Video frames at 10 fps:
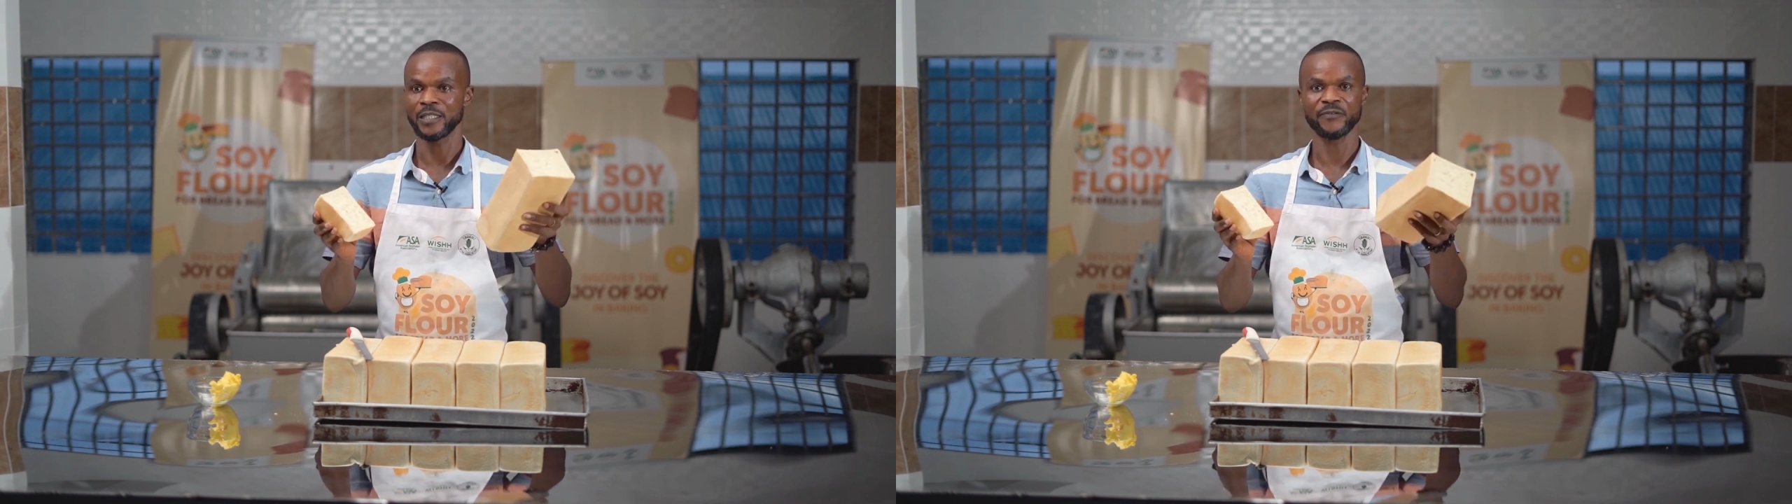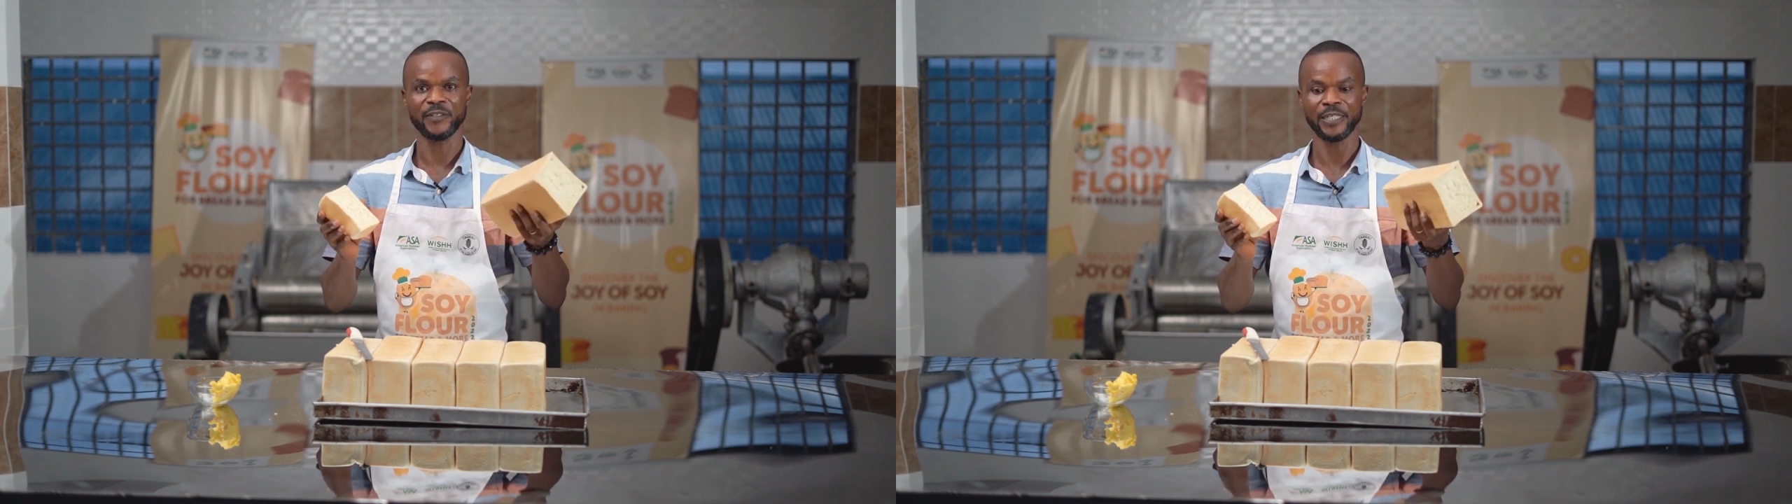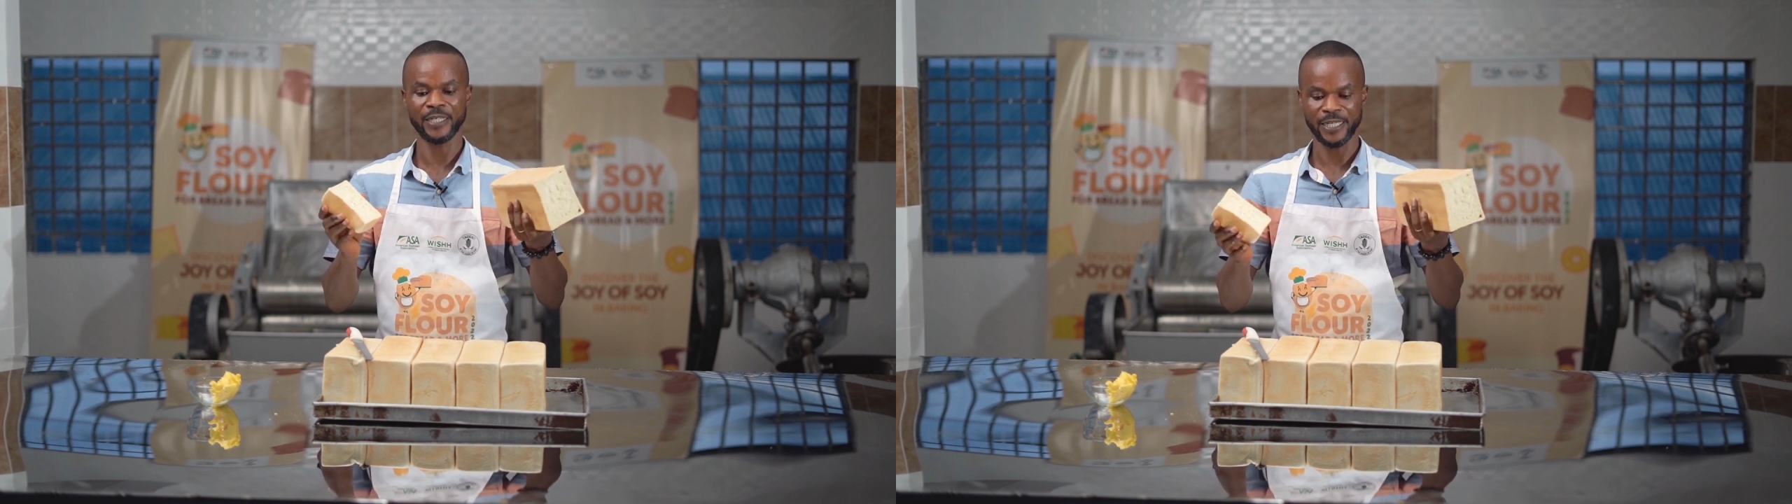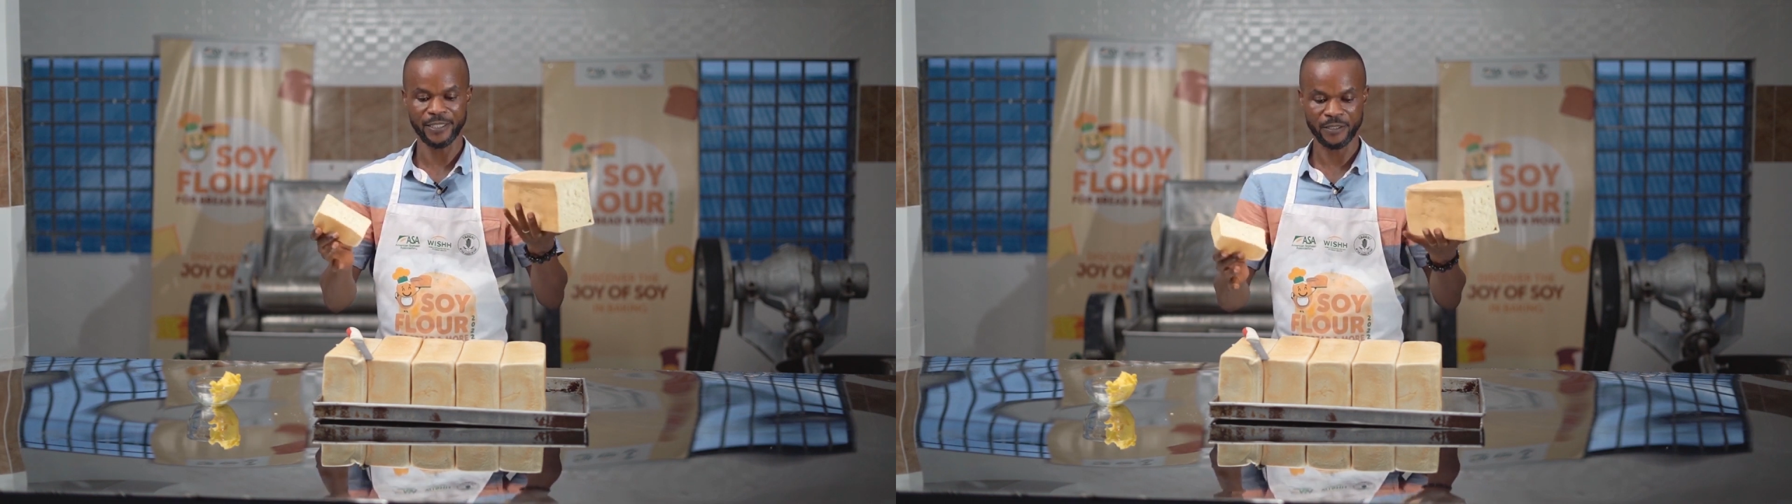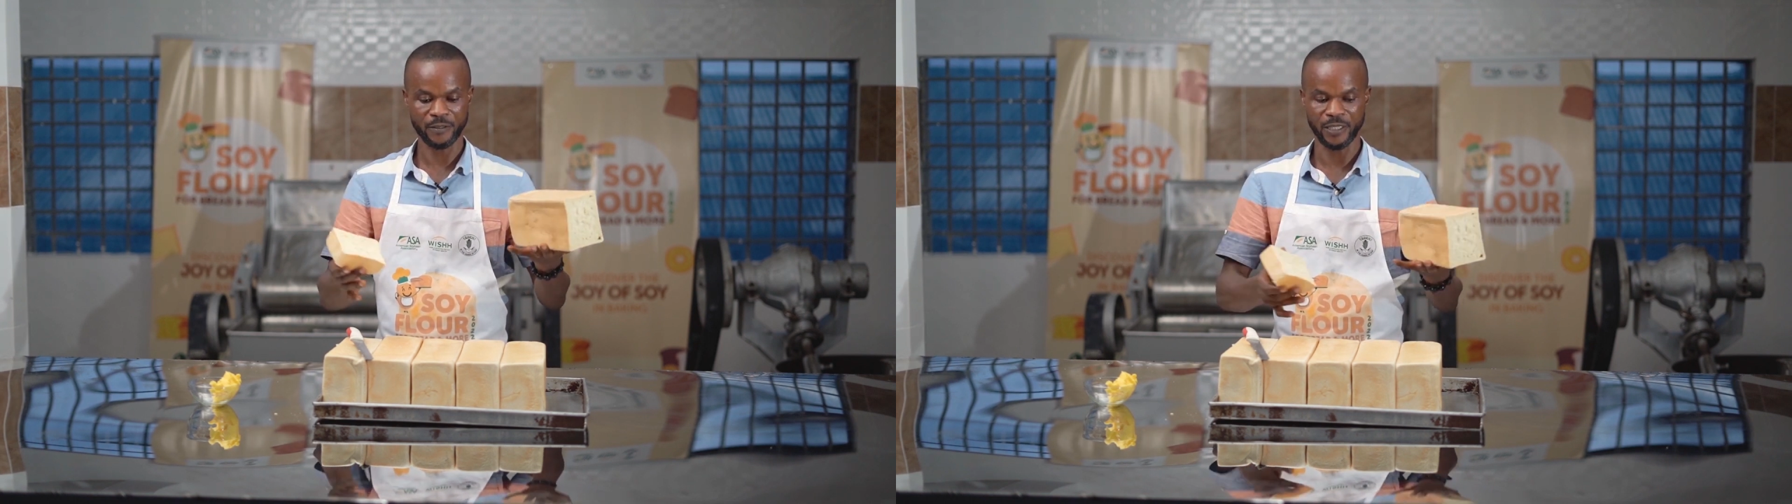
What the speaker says: it's very nice,